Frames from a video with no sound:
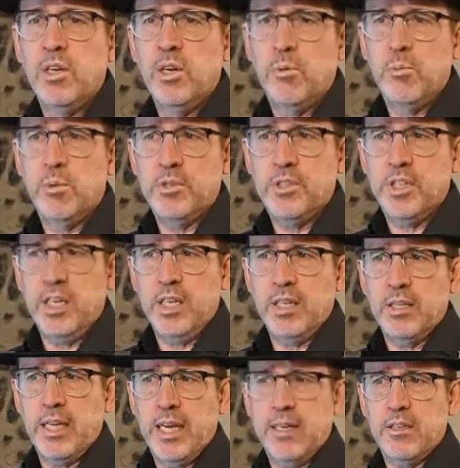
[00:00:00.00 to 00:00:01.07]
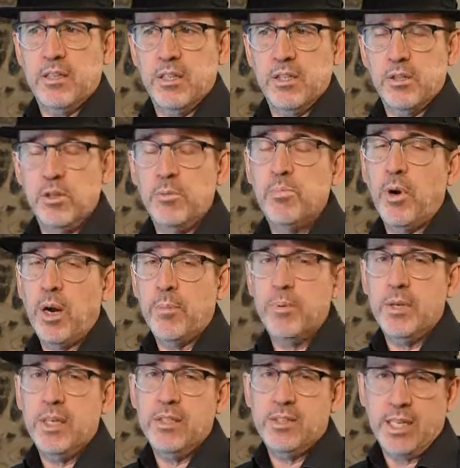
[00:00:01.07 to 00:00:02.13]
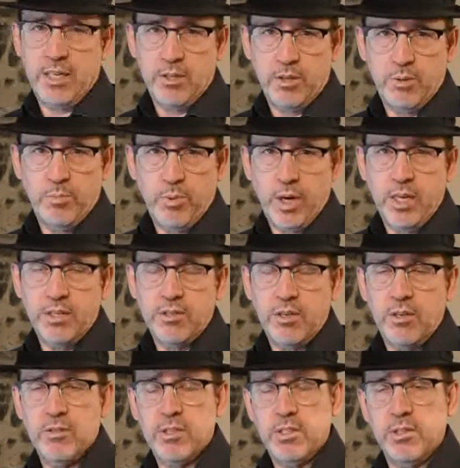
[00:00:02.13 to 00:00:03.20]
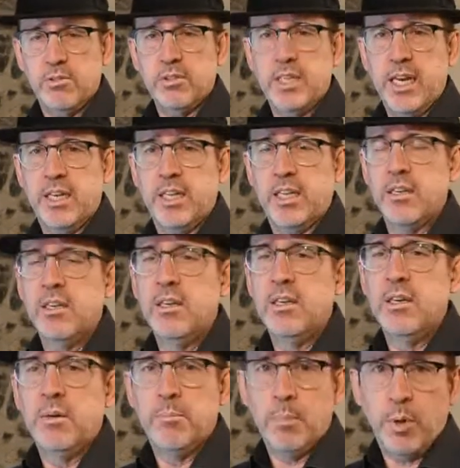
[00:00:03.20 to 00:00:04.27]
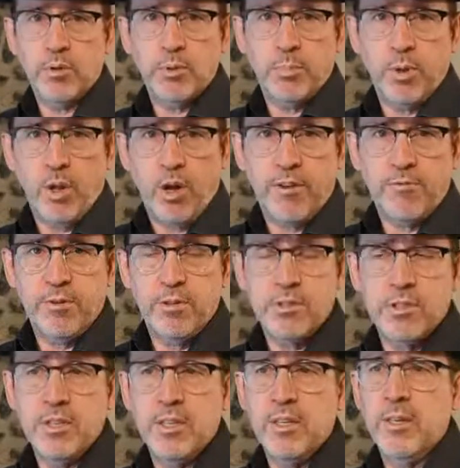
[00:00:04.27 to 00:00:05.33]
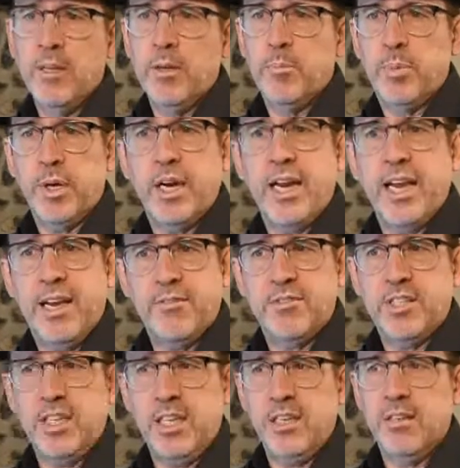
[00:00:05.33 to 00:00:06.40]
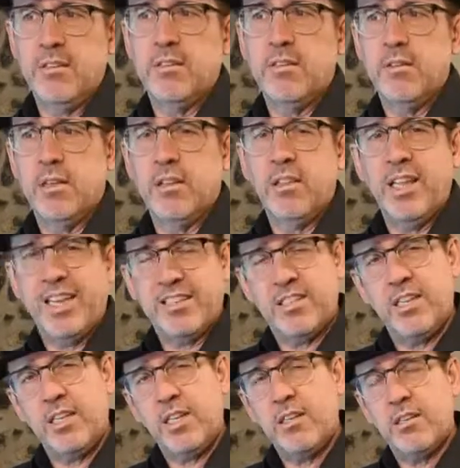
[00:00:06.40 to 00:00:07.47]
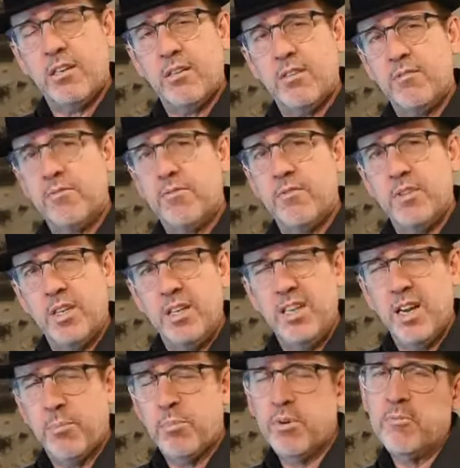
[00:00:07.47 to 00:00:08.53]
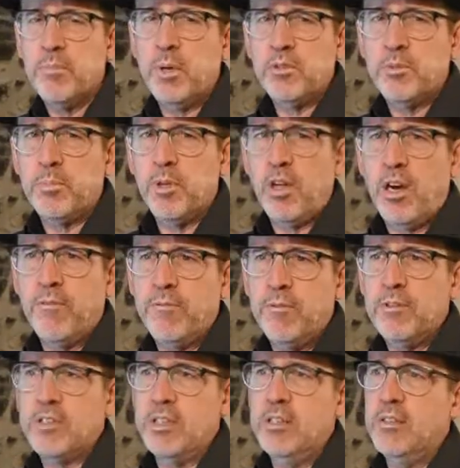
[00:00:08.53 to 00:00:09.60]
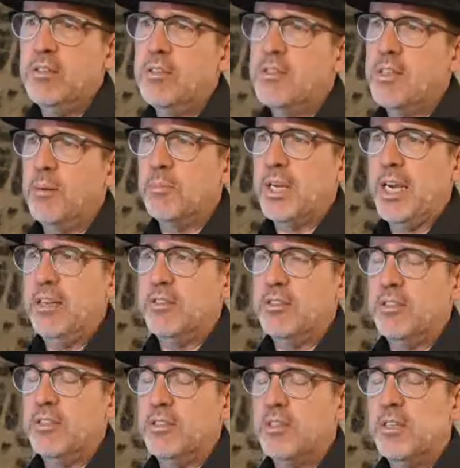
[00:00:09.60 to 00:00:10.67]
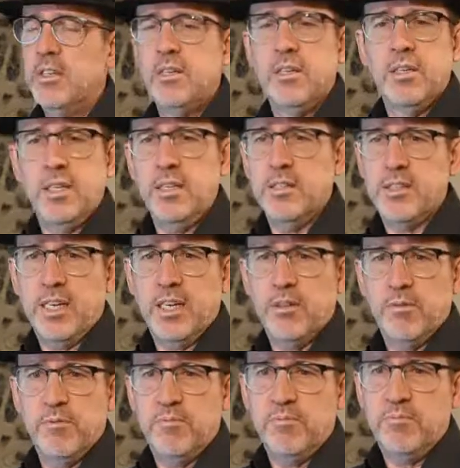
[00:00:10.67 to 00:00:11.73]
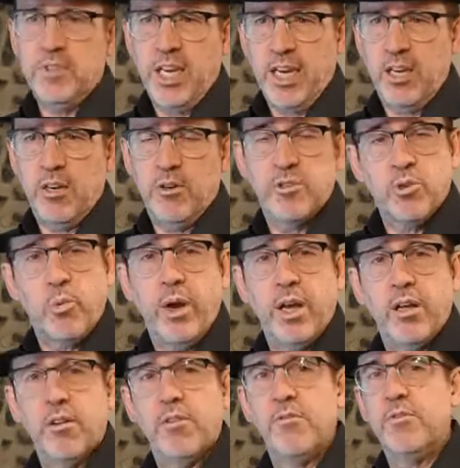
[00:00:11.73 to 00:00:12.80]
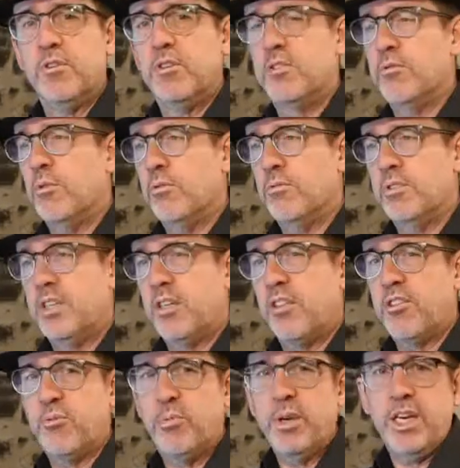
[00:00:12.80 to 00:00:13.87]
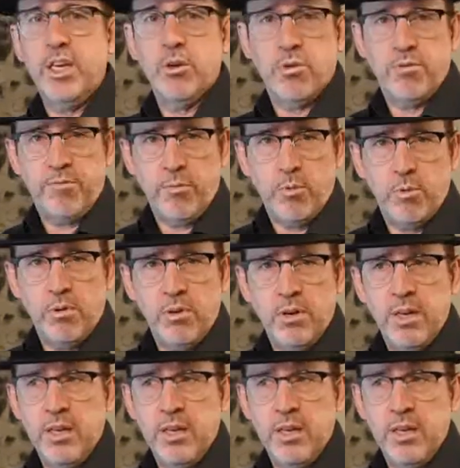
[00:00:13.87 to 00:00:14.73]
we're seeing that good properties at a good price are still getting multiple offers. But I have seen a lessening of the number of multiple offers. In some cases, instead of 10 or 12, there's only 3 or 4.